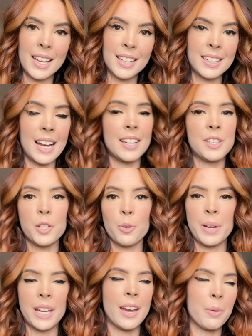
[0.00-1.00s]
Guys, so
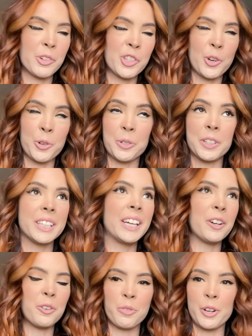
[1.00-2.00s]
my camera totally
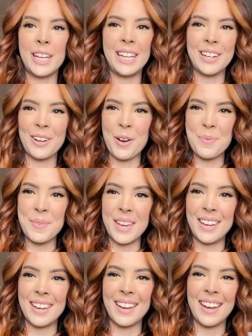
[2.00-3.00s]
overheated on
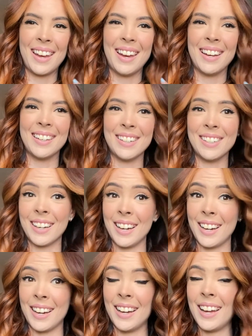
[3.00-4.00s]
me, and
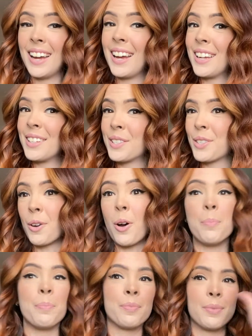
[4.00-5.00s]
so
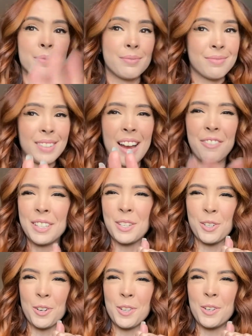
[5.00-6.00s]
I'm having to
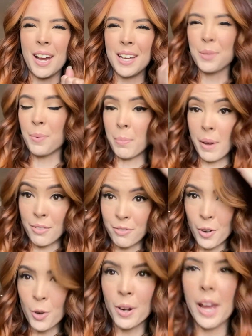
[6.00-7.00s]
show you guys with my
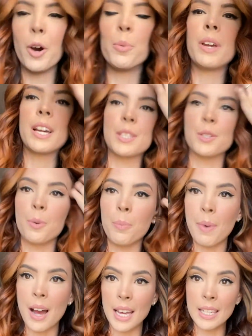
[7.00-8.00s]
phone. I hope you guys don't
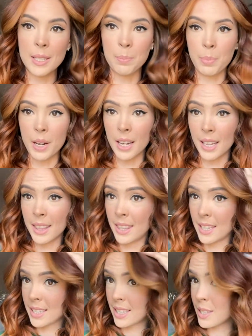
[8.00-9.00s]
mind, but
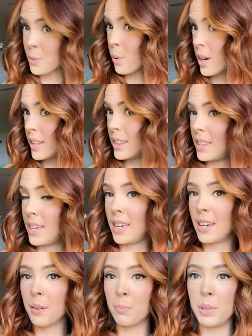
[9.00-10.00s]
this is what
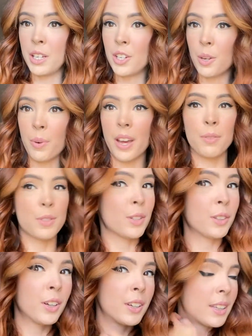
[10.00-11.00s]
the Beachy waves
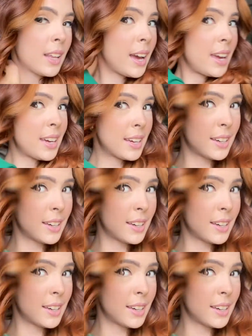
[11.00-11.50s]
look like.